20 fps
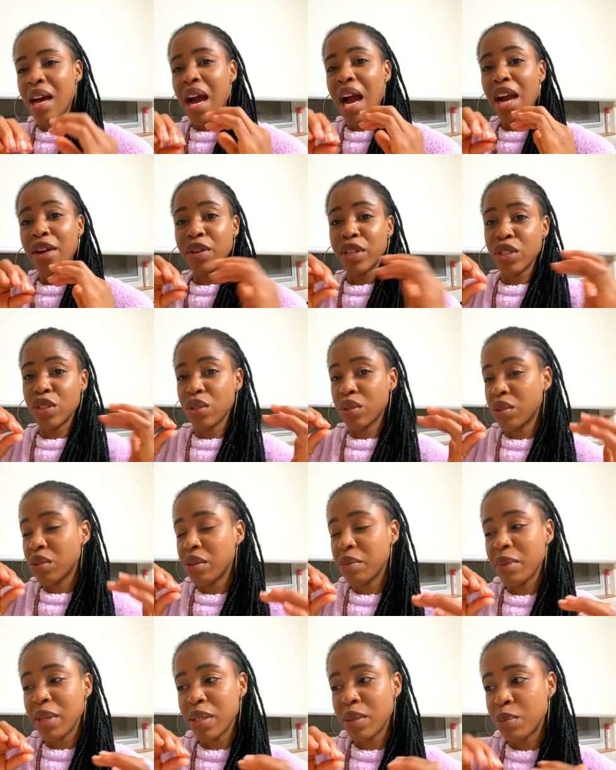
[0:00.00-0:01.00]
arrange your
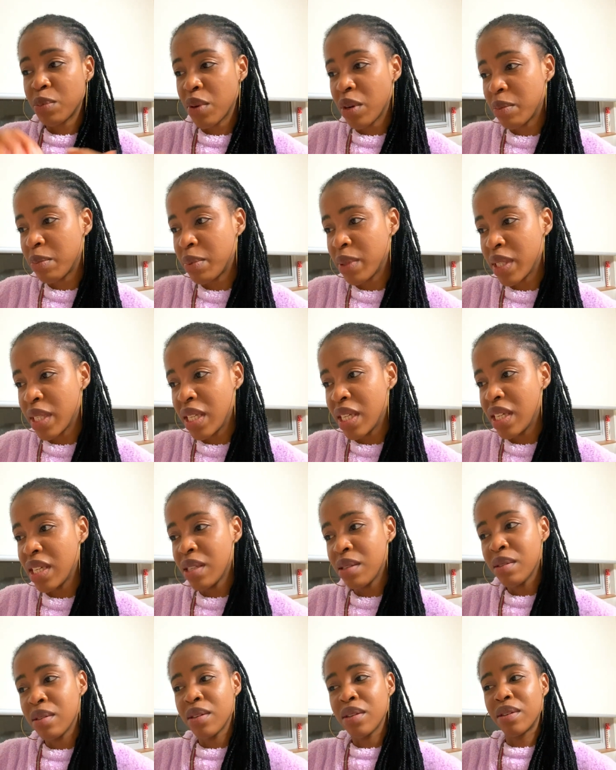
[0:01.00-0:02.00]
documents properly,